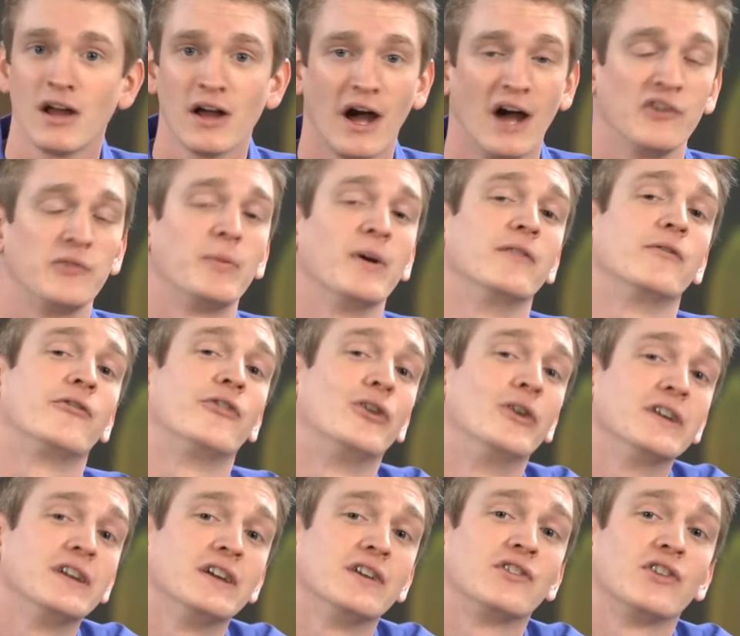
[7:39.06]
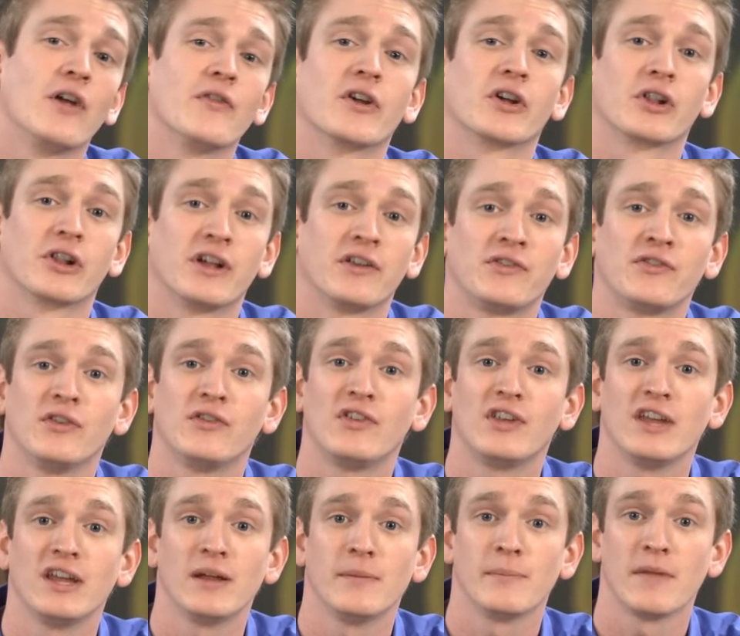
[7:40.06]
I spent 4 years on the cluster
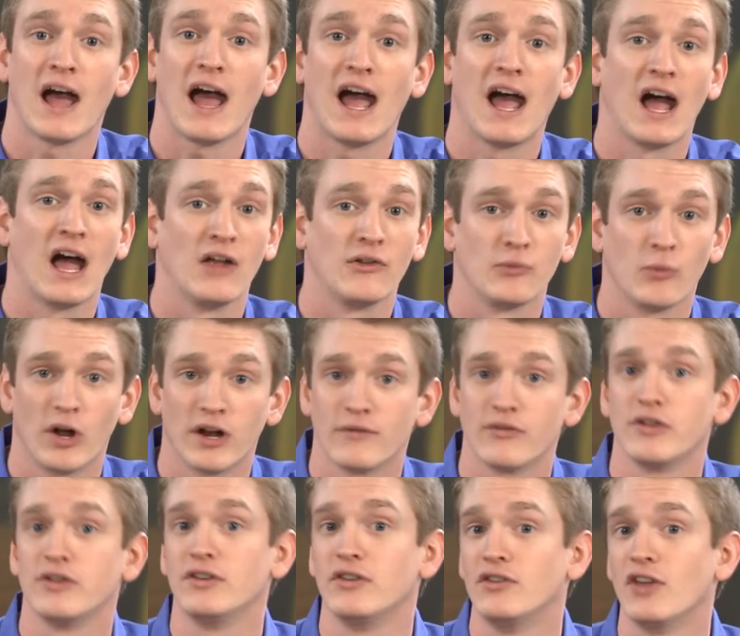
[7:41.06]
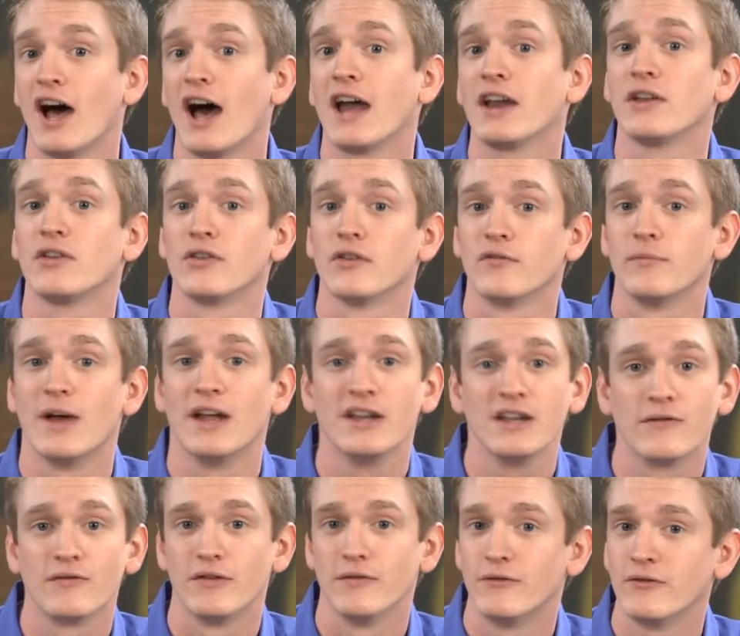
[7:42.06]
team as one of the designers of many
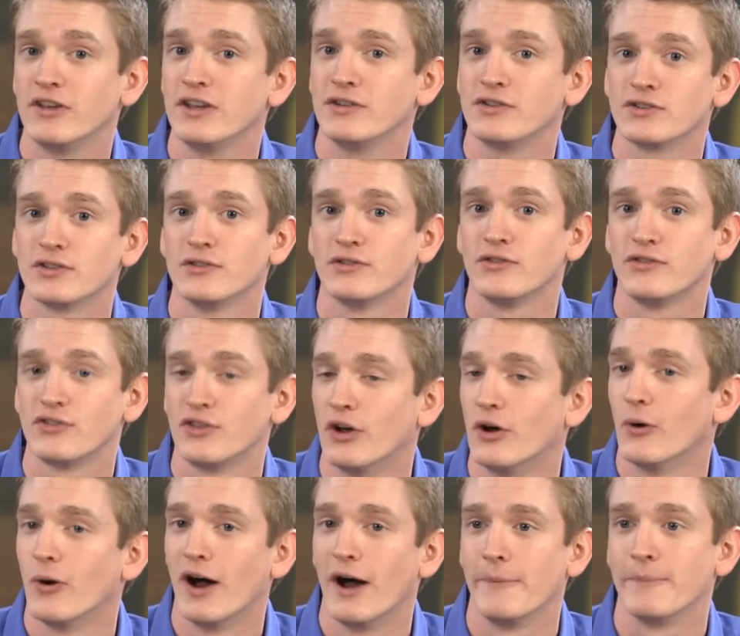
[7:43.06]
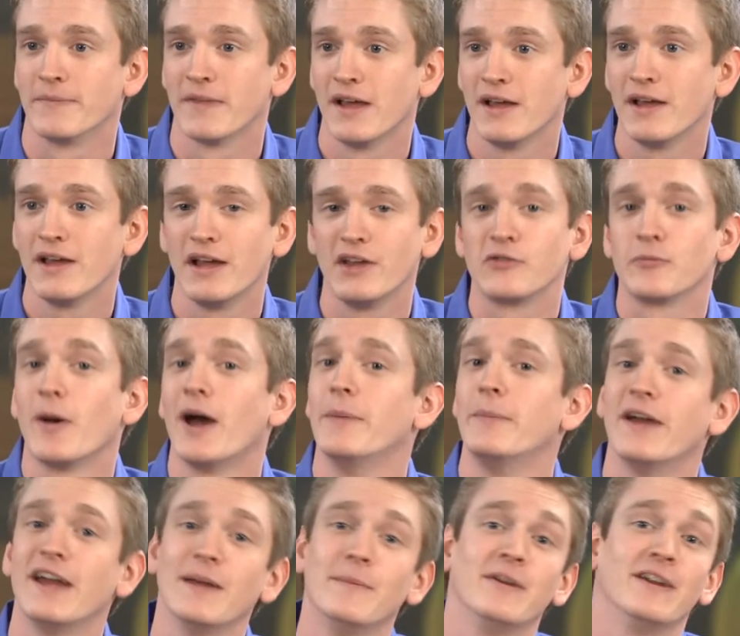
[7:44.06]
of the features, so it's my
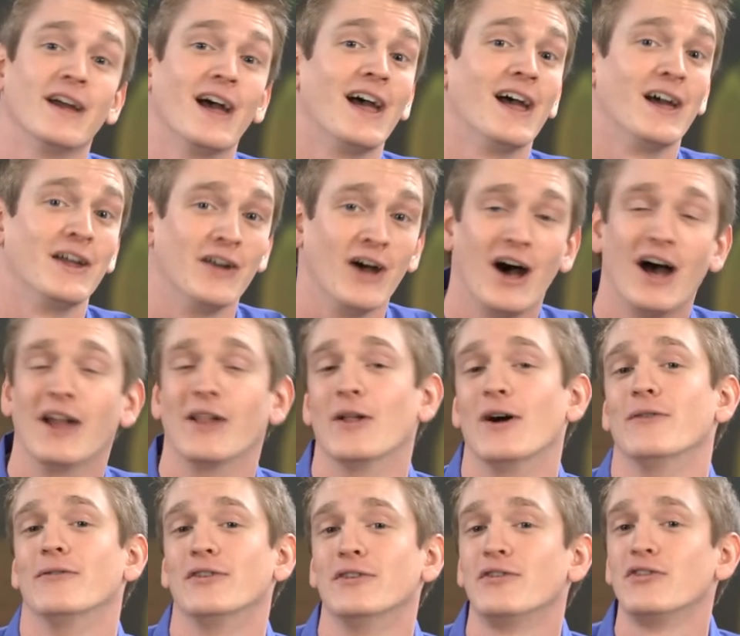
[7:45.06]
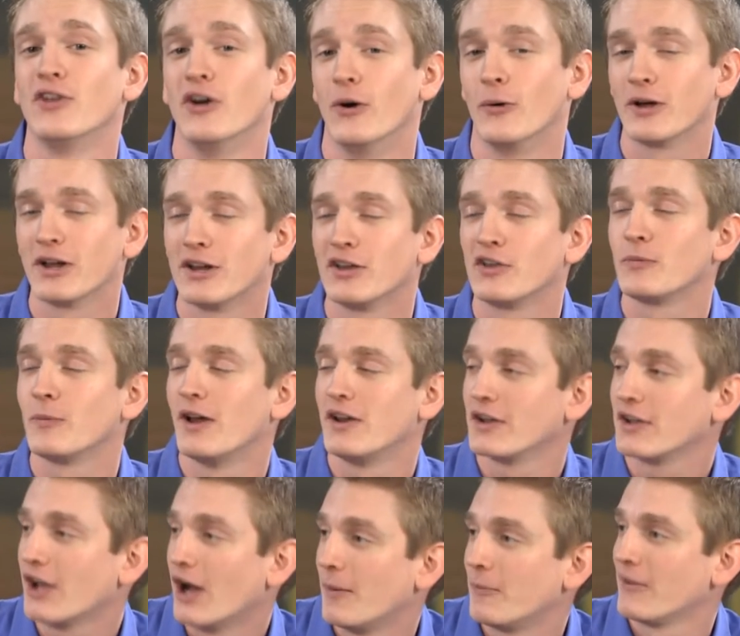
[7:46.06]
baby and I love it. So we're going to spend a
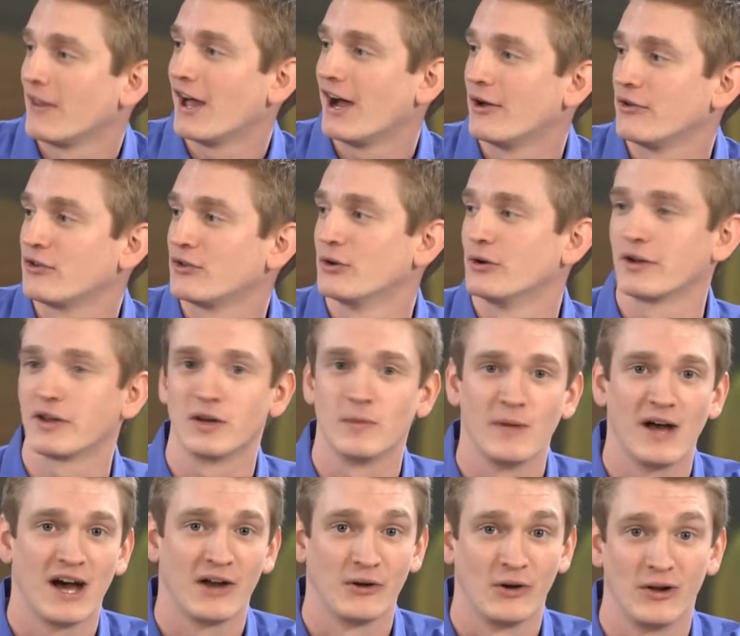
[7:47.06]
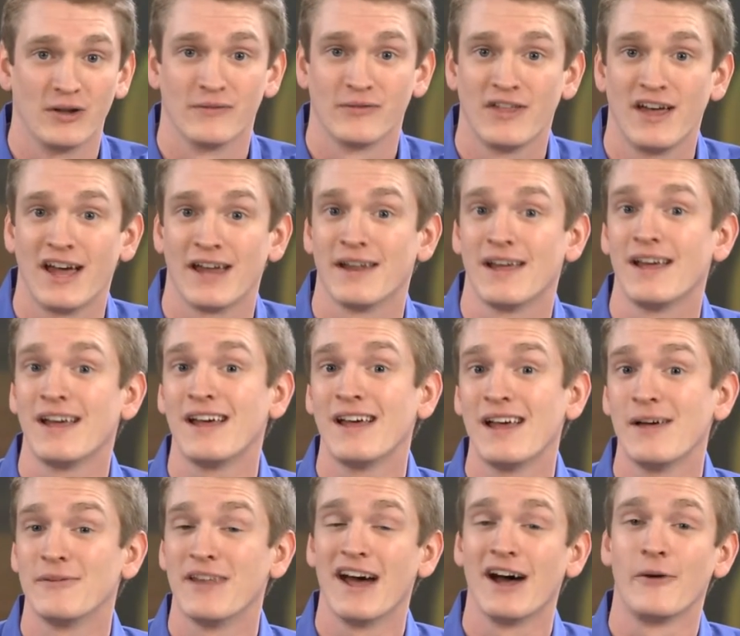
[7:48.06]
couple hours talking about all of that.
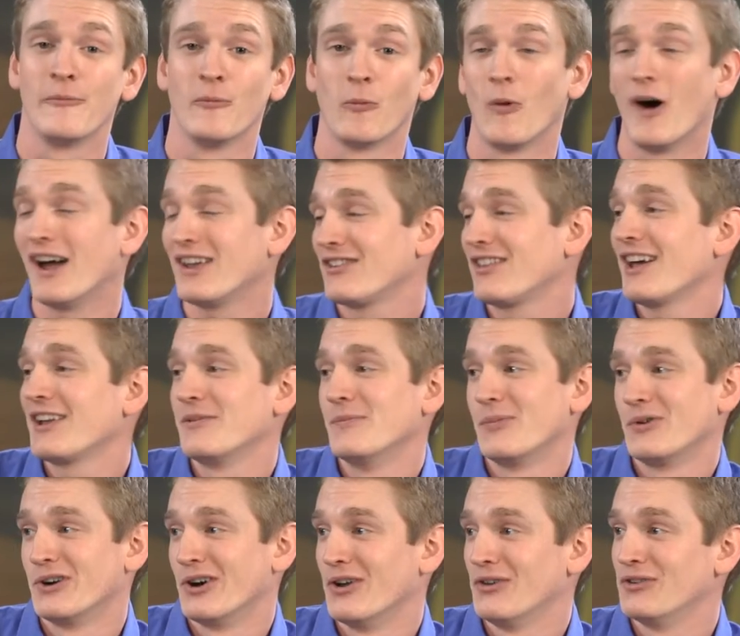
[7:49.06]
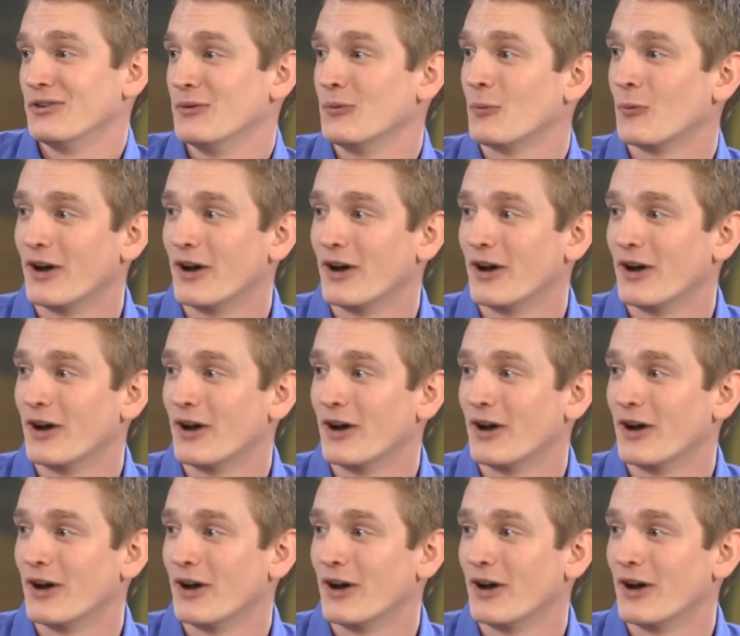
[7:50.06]
Now, why is that important?